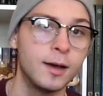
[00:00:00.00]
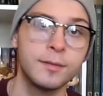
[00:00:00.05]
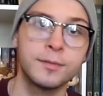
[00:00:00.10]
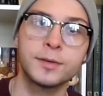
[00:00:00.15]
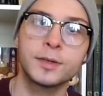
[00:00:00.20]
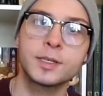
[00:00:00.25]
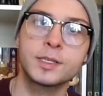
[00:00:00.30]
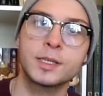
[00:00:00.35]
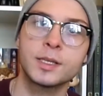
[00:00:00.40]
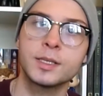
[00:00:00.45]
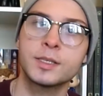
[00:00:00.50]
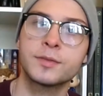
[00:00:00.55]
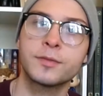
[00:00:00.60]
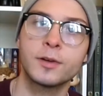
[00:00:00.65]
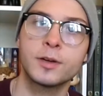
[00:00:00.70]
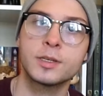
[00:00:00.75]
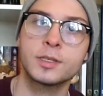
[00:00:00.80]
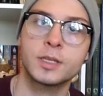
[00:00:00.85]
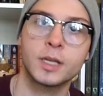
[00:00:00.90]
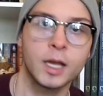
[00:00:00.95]
First things
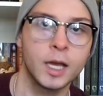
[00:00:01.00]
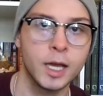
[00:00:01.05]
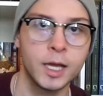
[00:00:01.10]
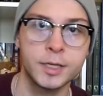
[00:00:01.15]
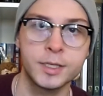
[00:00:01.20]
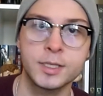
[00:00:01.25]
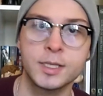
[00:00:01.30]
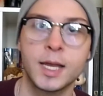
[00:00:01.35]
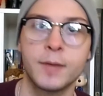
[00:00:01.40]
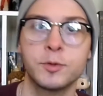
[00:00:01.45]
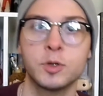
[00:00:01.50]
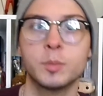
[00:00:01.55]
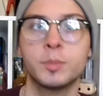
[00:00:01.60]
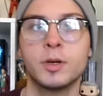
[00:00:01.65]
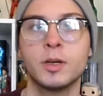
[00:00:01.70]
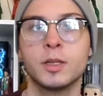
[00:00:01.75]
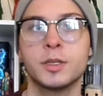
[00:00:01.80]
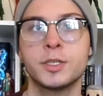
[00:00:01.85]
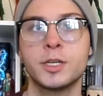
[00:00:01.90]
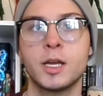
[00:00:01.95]
first, I just have to
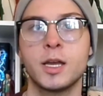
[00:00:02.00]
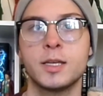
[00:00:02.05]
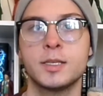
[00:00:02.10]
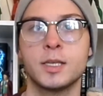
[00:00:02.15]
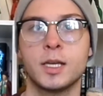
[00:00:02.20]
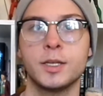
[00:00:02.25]
apologize.